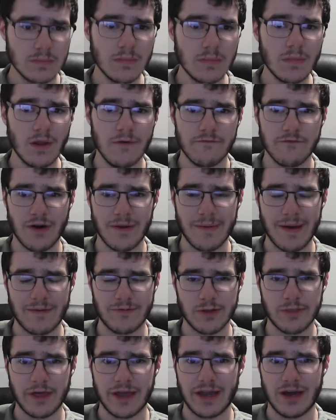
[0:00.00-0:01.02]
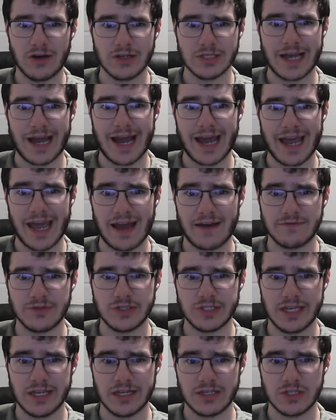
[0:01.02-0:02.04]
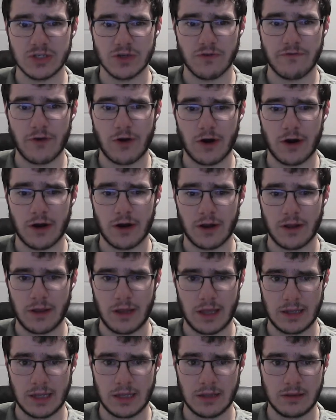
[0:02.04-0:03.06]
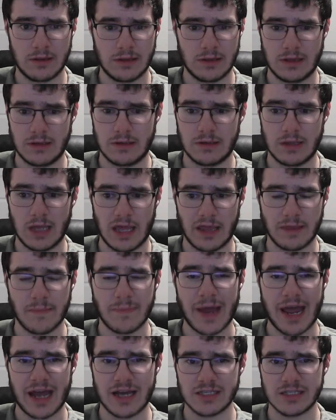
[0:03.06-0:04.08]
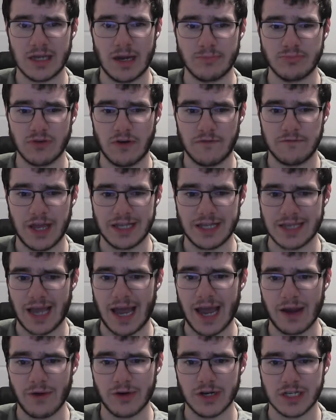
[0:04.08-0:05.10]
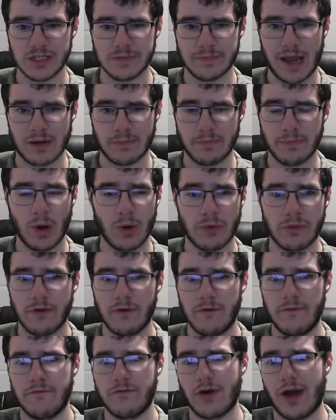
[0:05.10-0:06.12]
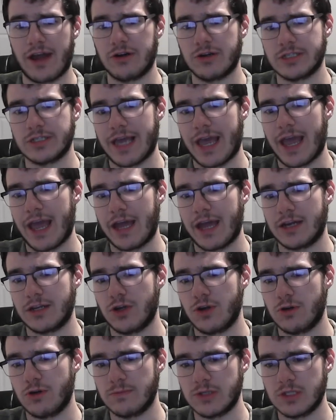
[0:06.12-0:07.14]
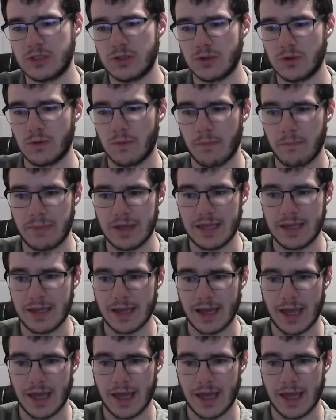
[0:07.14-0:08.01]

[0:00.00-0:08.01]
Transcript: from everything else I have seen so far in the past couple of days, I would expect both Flanders and Coombs to be